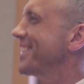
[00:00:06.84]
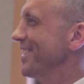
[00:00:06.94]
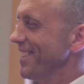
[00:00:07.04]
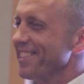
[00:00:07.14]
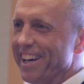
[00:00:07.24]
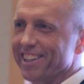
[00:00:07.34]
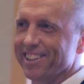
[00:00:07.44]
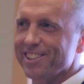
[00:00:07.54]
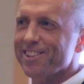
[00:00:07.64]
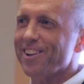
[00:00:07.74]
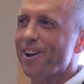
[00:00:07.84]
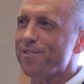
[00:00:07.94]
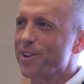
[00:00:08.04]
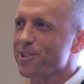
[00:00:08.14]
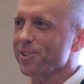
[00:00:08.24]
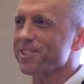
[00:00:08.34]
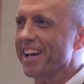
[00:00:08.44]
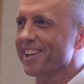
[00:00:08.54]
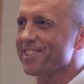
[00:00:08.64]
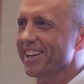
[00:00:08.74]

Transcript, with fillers: Next season of Everyday Greatness